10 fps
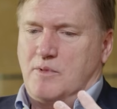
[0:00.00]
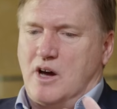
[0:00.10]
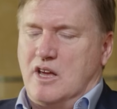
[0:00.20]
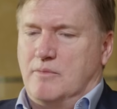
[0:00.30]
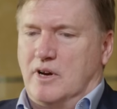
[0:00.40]

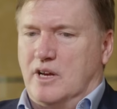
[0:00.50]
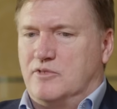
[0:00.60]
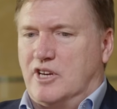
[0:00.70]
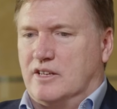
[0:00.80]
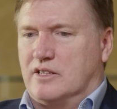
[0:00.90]
my
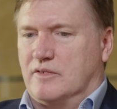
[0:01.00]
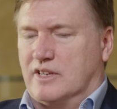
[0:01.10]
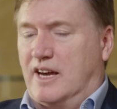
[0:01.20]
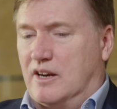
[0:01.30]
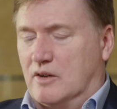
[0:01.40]
objective, and
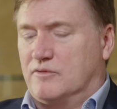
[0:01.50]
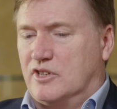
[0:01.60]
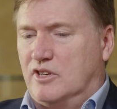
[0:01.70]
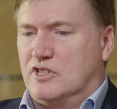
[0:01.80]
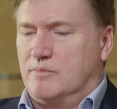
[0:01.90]
again after a
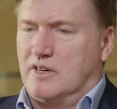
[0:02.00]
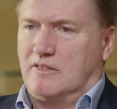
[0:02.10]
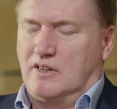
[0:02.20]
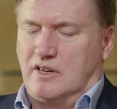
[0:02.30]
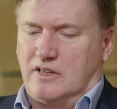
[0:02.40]
huge amount
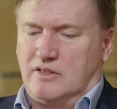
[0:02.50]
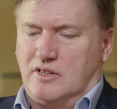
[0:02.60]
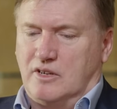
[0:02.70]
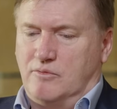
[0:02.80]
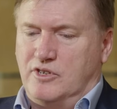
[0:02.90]
of client
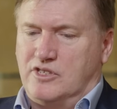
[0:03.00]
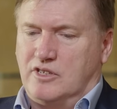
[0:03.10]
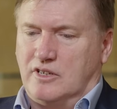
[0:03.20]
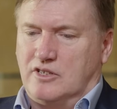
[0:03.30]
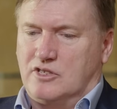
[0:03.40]

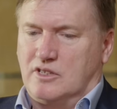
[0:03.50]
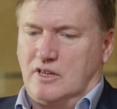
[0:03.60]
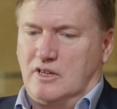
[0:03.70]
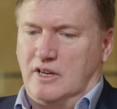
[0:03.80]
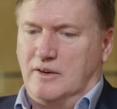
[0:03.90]
research
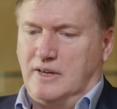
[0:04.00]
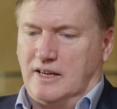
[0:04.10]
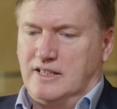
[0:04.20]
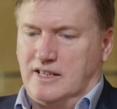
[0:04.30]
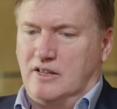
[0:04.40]

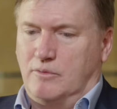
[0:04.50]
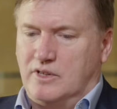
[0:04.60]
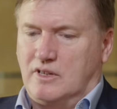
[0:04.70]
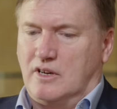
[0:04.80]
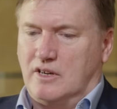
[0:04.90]
and together
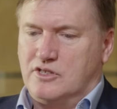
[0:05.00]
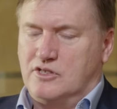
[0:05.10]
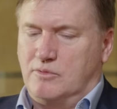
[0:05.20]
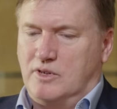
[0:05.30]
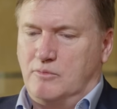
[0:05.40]
with clients,
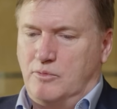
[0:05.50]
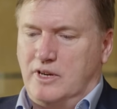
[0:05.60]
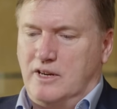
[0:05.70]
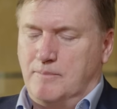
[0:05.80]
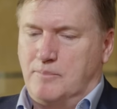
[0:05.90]
is
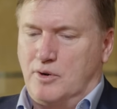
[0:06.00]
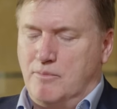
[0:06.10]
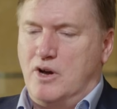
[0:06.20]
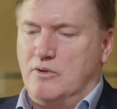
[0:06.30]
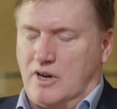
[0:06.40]

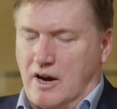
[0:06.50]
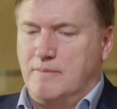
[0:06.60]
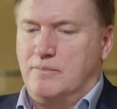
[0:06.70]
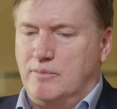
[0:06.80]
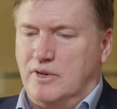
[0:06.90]

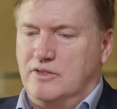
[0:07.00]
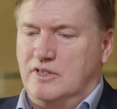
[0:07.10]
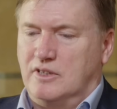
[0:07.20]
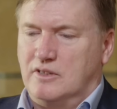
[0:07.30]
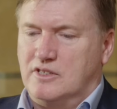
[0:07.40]
I'm
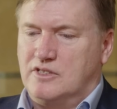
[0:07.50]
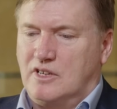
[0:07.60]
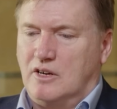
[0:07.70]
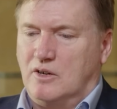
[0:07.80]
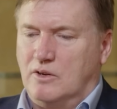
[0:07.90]
promoting this
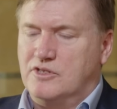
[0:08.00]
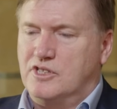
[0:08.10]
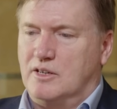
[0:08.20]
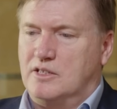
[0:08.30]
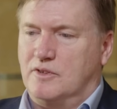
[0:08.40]

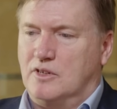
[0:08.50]
concept of a